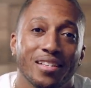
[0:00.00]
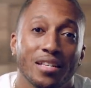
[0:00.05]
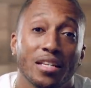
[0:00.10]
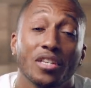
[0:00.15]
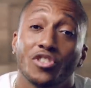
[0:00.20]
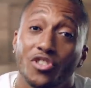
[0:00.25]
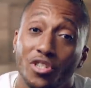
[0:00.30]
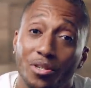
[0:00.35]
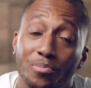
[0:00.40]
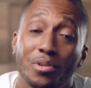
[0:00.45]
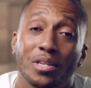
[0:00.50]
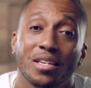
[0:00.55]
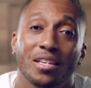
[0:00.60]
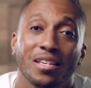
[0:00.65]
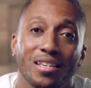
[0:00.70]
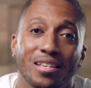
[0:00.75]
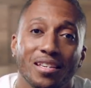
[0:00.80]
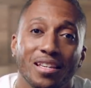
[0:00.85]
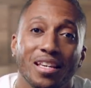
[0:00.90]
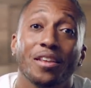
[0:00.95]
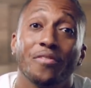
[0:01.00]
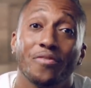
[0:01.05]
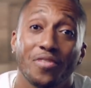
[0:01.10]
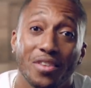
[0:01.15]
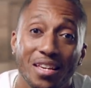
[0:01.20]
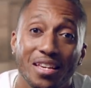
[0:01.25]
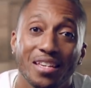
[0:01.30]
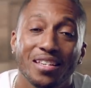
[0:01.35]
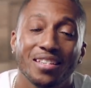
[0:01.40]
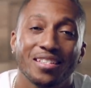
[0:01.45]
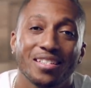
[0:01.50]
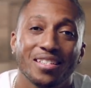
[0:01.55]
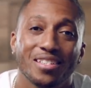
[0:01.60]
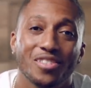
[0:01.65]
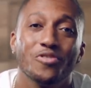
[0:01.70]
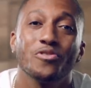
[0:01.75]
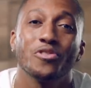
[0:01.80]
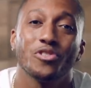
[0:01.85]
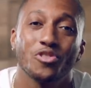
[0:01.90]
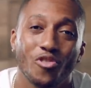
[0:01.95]
He should be. And if he is,
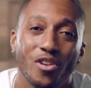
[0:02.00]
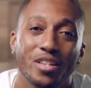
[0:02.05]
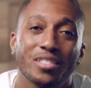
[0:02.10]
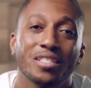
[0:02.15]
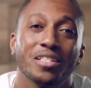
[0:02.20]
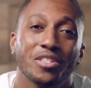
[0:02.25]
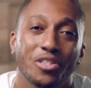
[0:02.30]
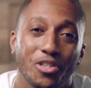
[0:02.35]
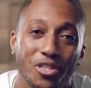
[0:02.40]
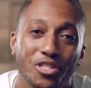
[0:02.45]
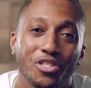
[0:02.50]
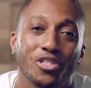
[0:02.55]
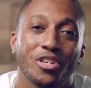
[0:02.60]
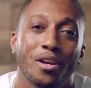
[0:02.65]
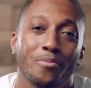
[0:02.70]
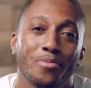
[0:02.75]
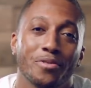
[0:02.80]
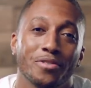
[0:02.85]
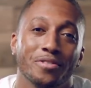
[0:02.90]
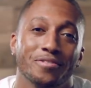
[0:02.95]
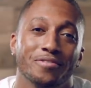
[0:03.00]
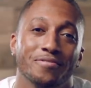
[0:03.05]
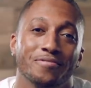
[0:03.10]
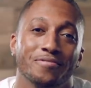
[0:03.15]
you can trust he's a good shepherd.